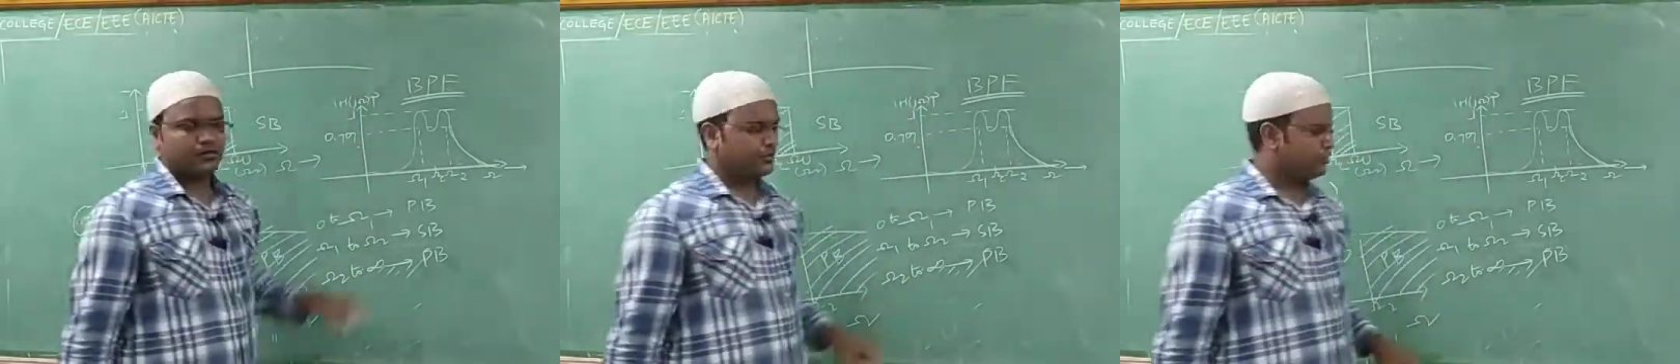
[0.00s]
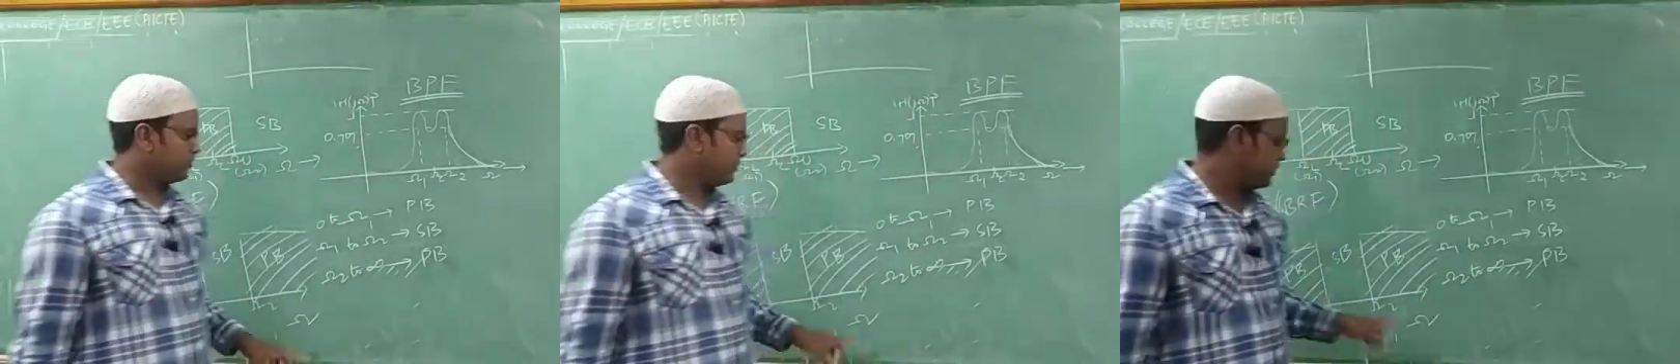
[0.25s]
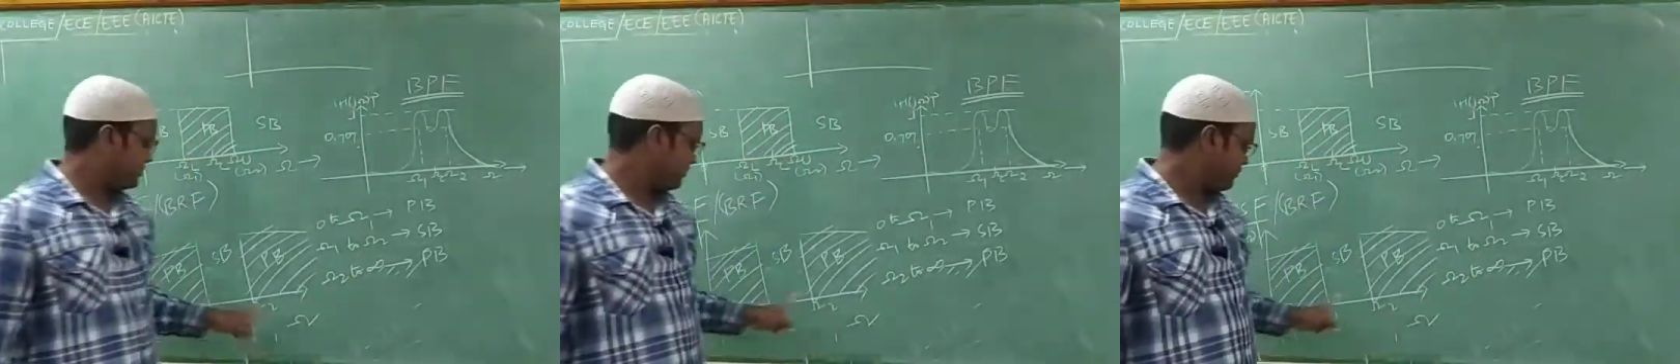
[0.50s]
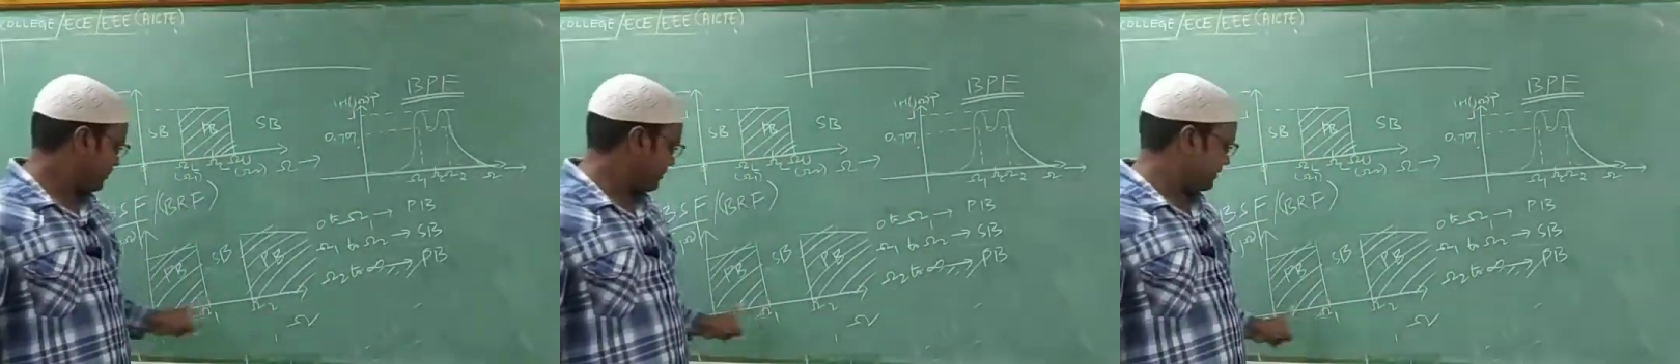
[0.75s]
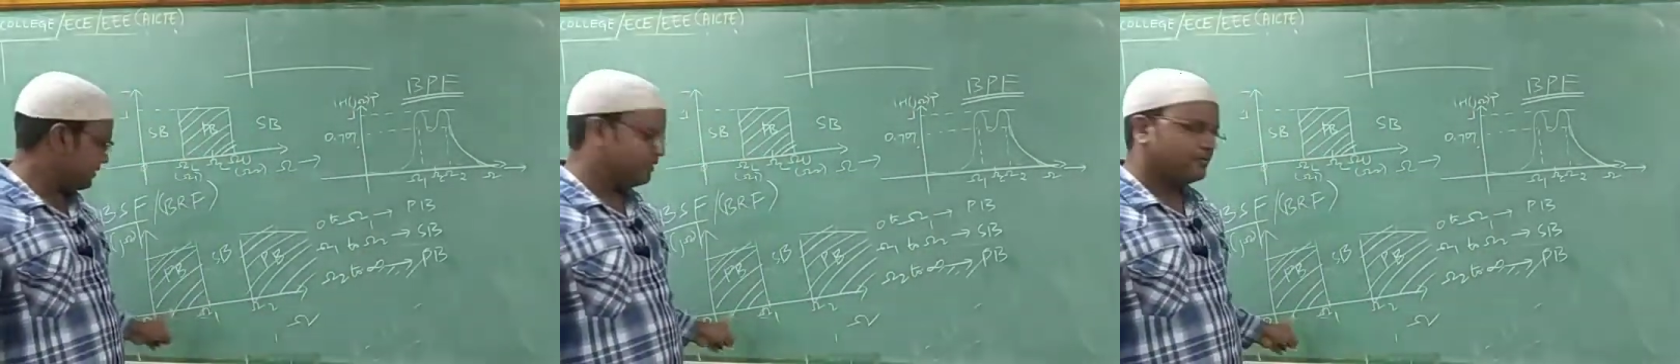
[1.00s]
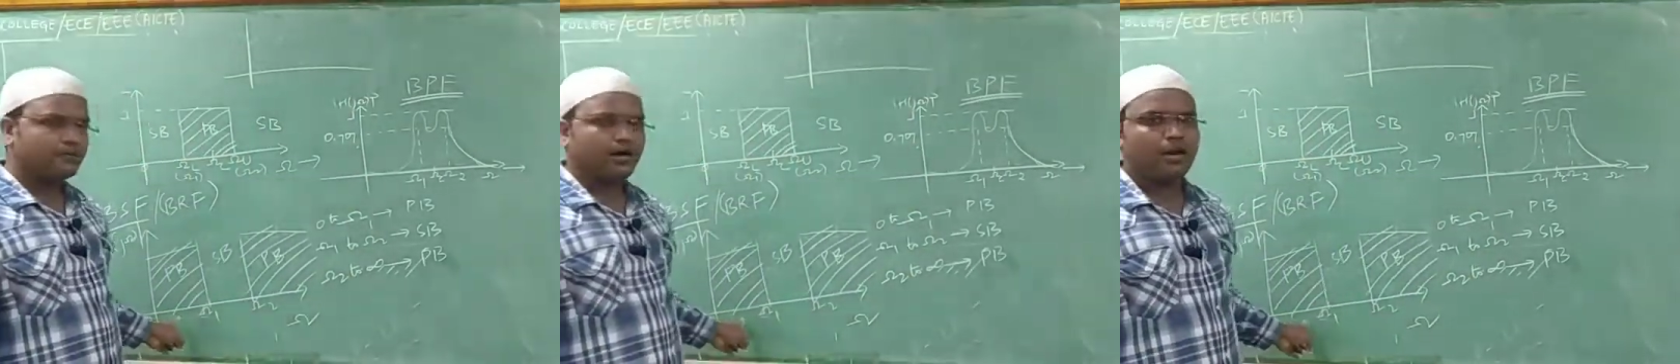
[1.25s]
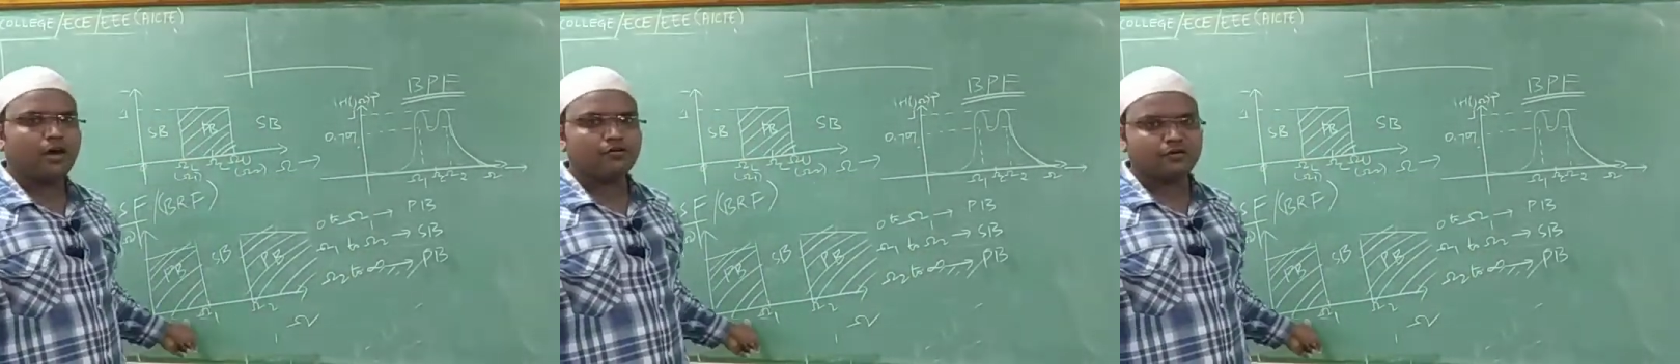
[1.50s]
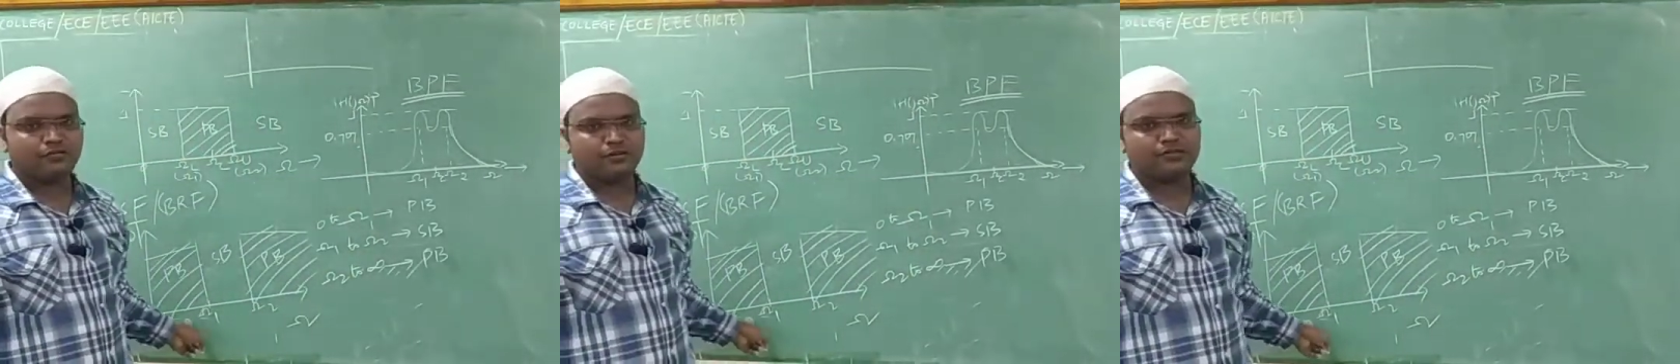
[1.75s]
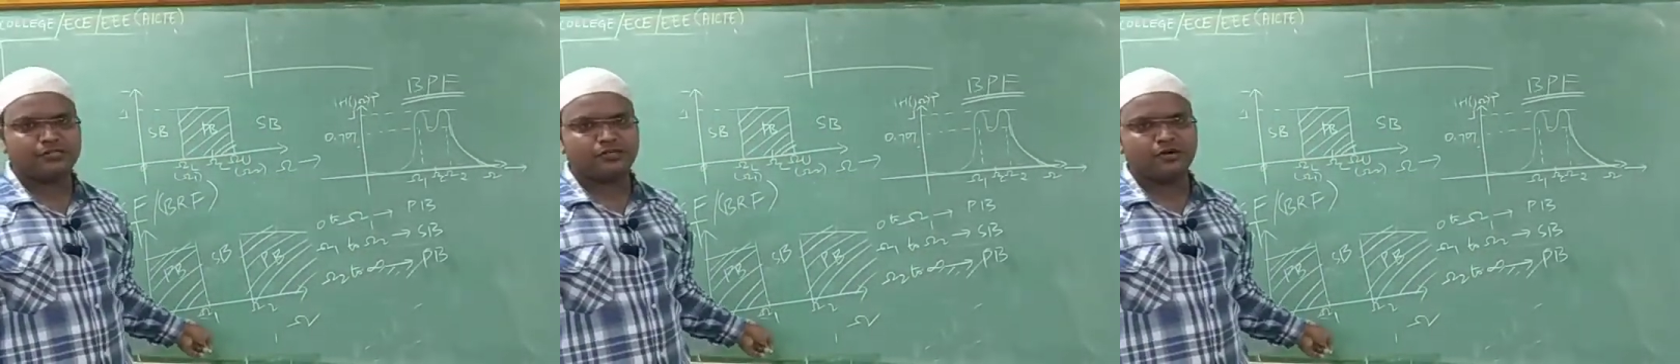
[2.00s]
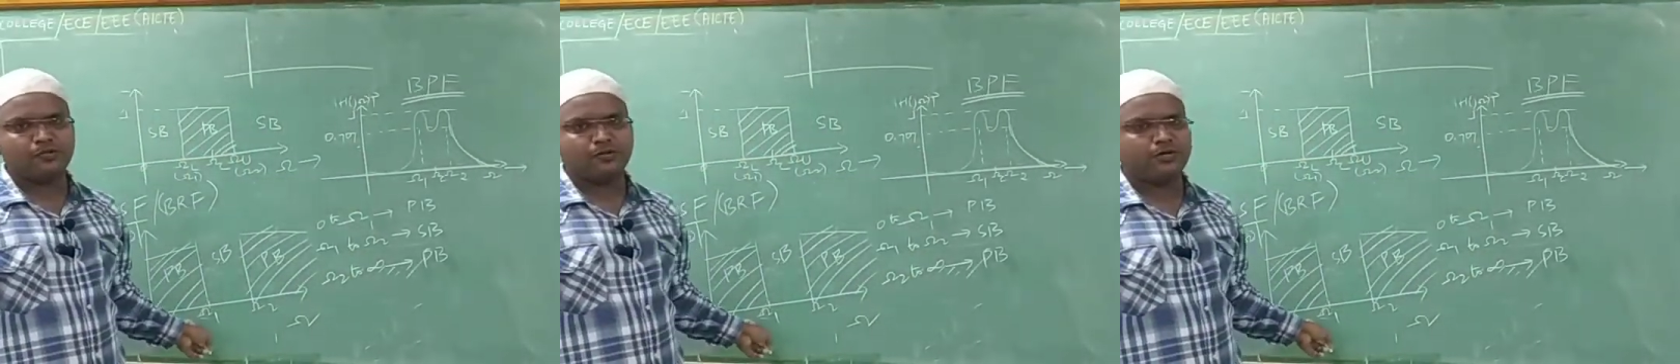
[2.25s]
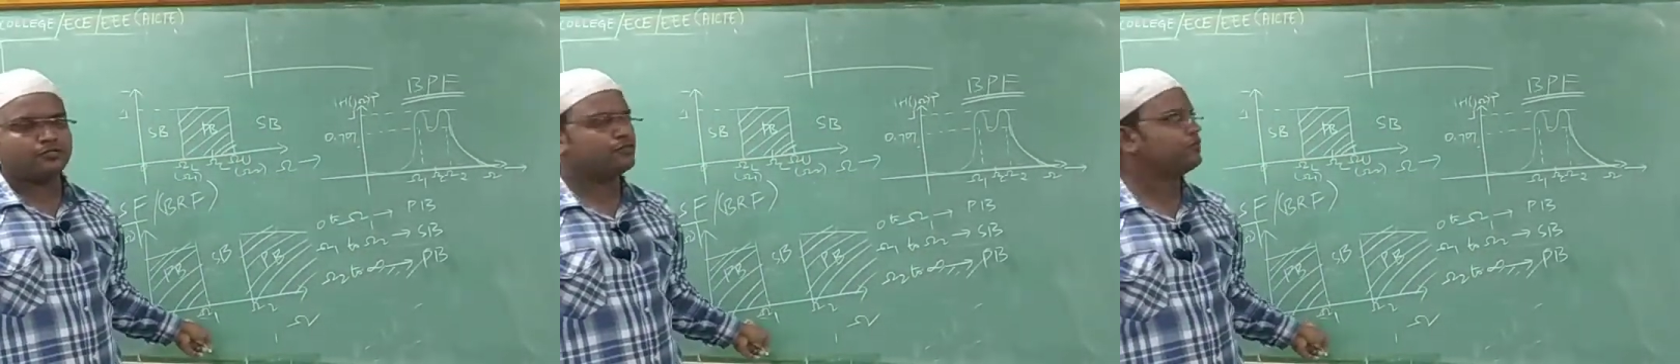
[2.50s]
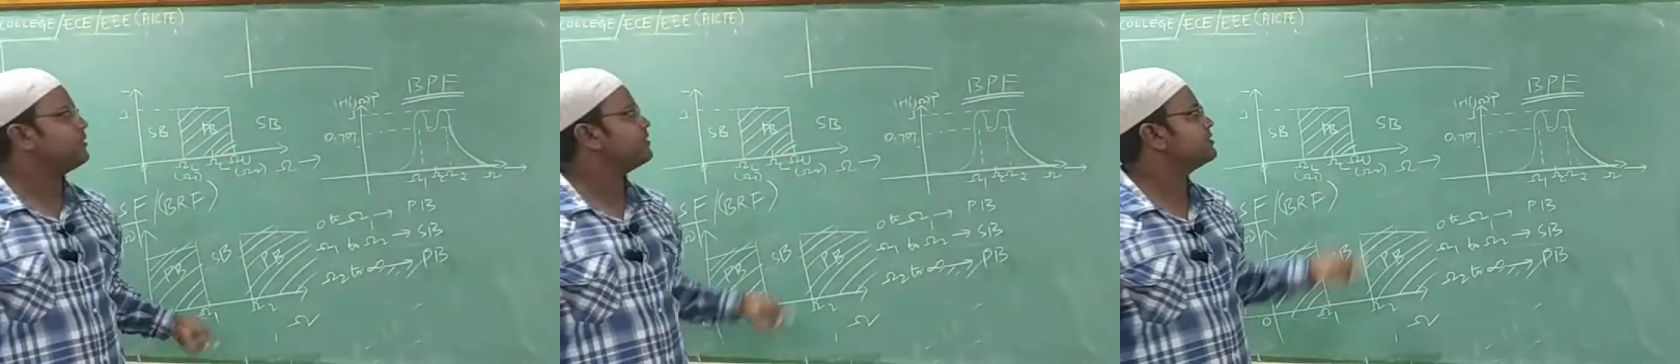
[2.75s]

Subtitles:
it should what? Allow the frequency component. So what is